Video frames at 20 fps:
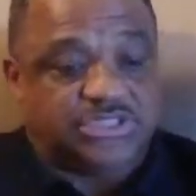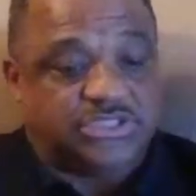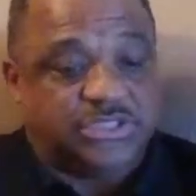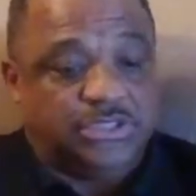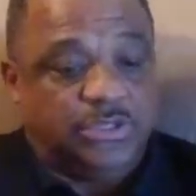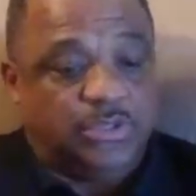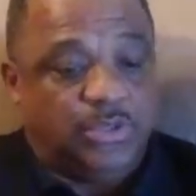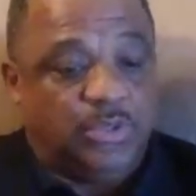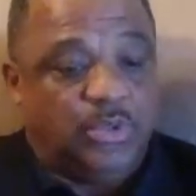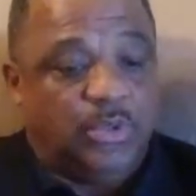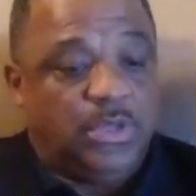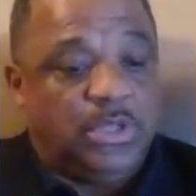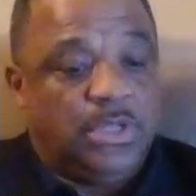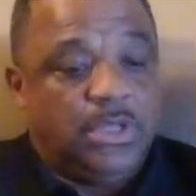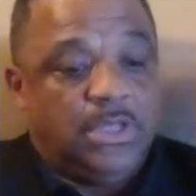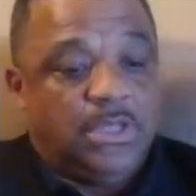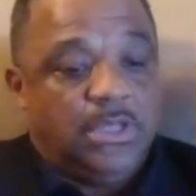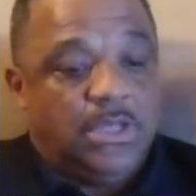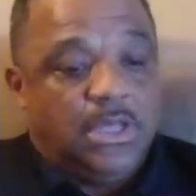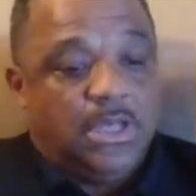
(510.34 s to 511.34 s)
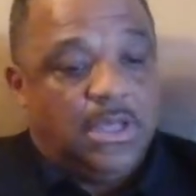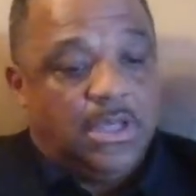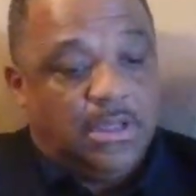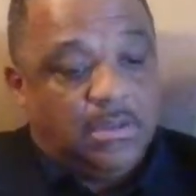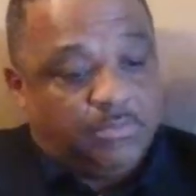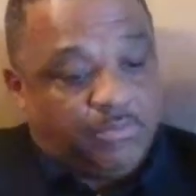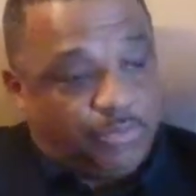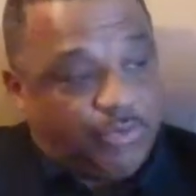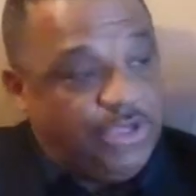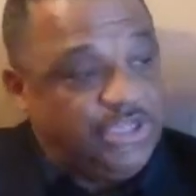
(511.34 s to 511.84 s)
to
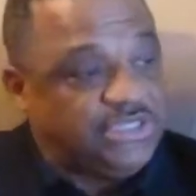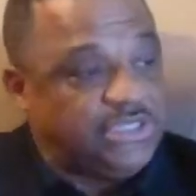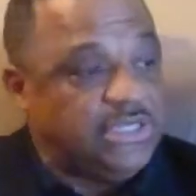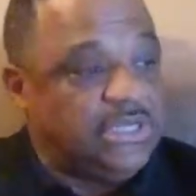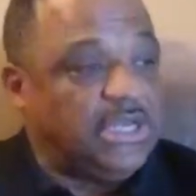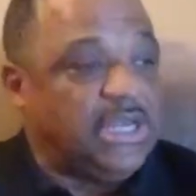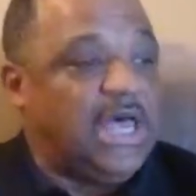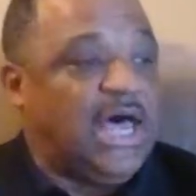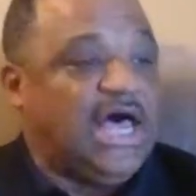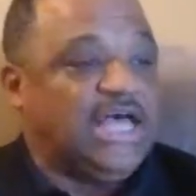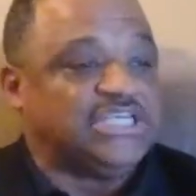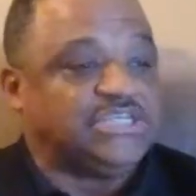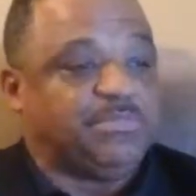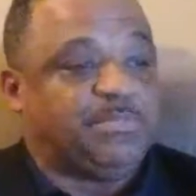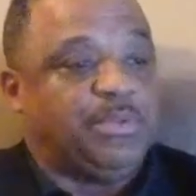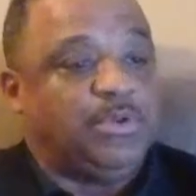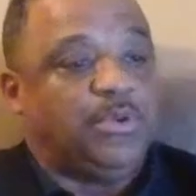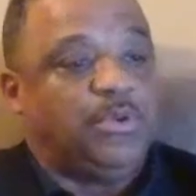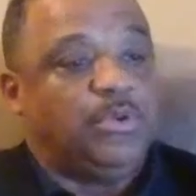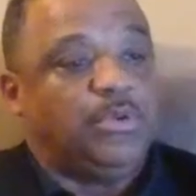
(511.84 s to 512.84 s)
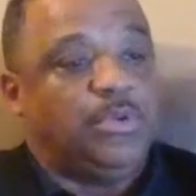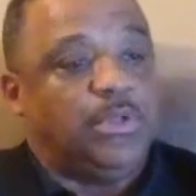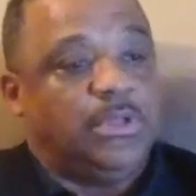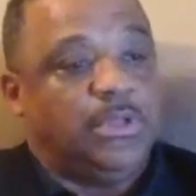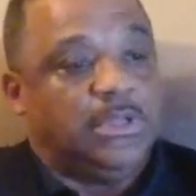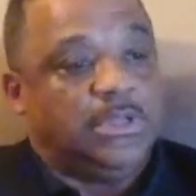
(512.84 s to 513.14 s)
preaching the gospel,